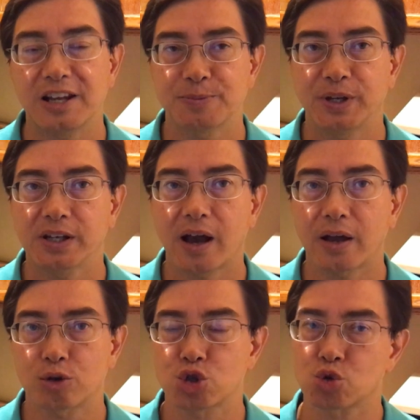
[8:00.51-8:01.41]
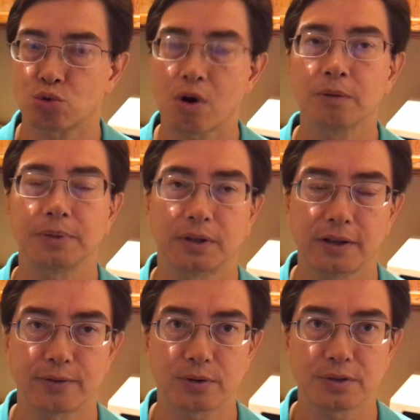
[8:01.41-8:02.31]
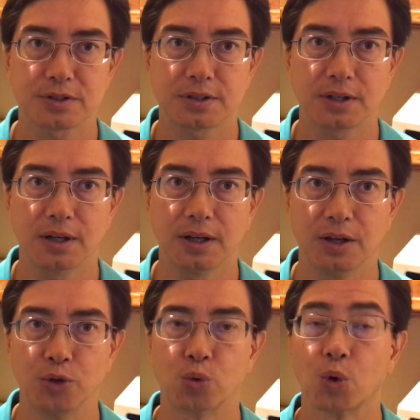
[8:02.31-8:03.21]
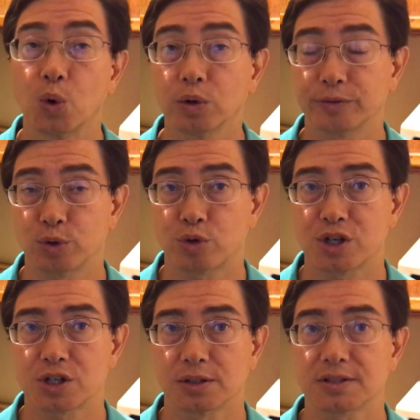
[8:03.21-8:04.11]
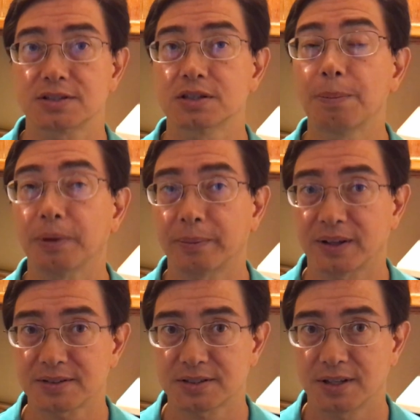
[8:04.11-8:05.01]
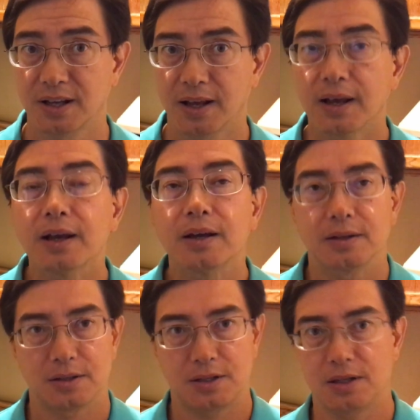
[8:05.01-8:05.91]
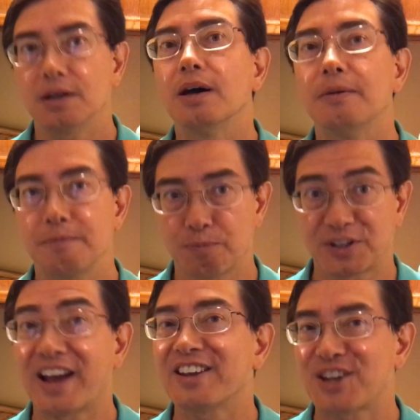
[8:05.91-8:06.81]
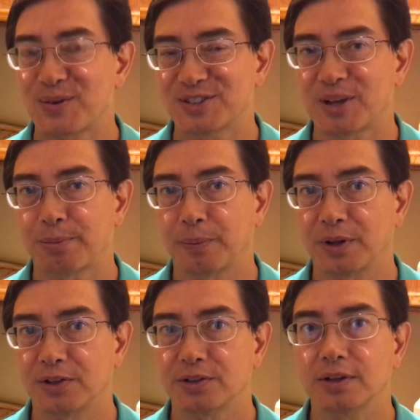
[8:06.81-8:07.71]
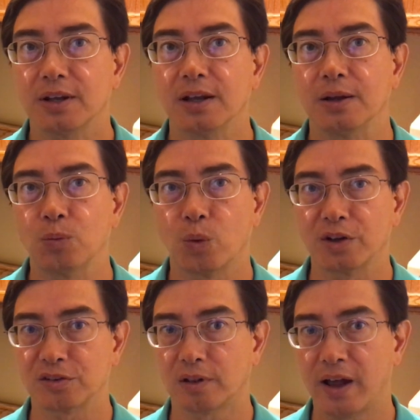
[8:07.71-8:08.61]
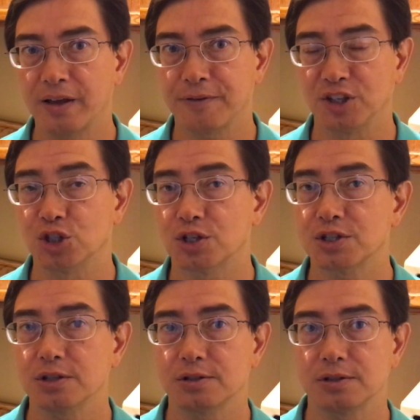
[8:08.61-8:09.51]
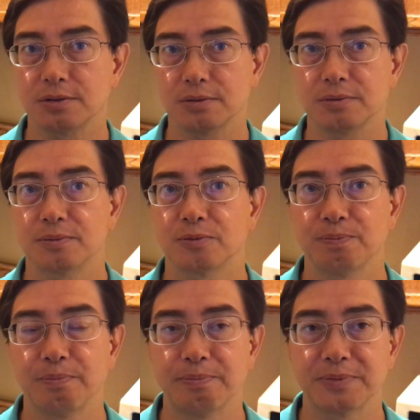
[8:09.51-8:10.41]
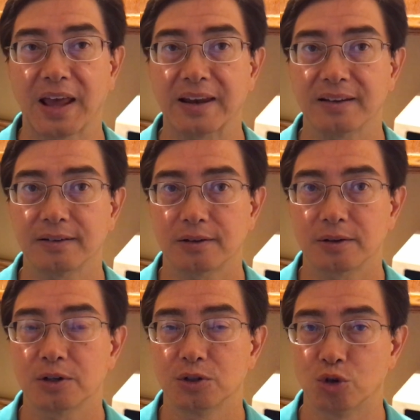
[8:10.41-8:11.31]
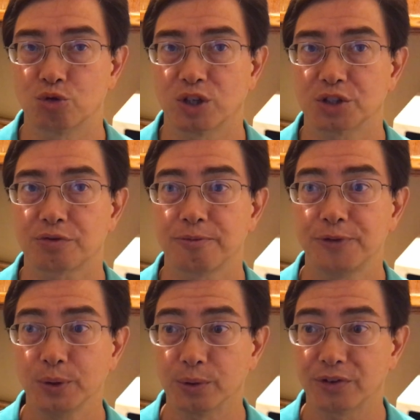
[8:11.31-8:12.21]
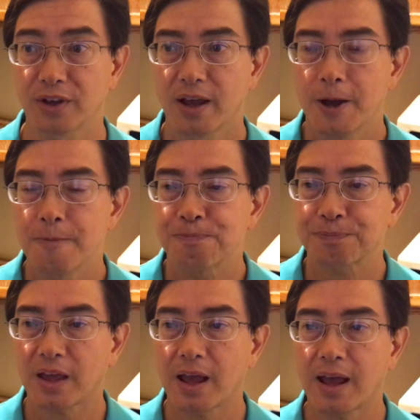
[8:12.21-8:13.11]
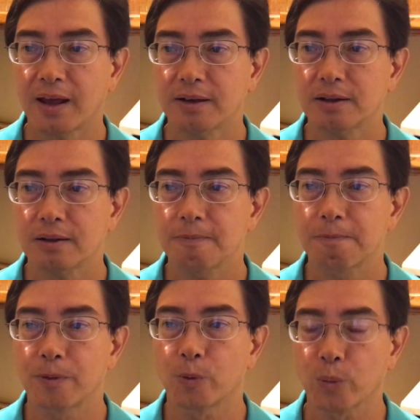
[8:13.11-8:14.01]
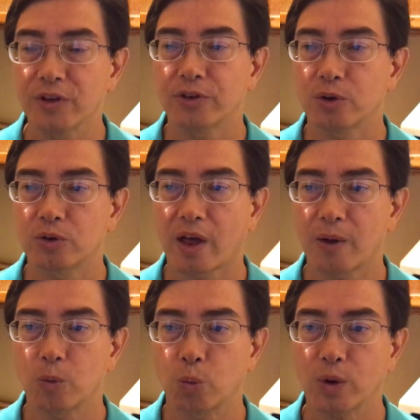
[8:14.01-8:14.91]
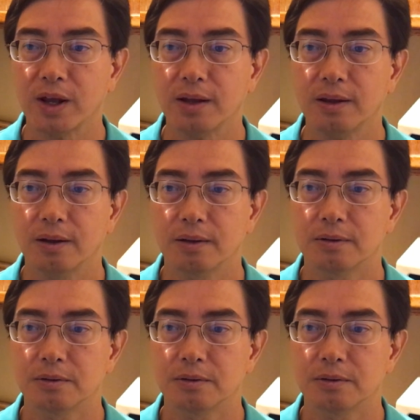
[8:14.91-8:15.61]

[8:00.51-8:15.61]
HPDI are strong believers in the role of nutritional supplements, dietary supplements, in one's life in addition to getting nutrients from foods. And the reason that we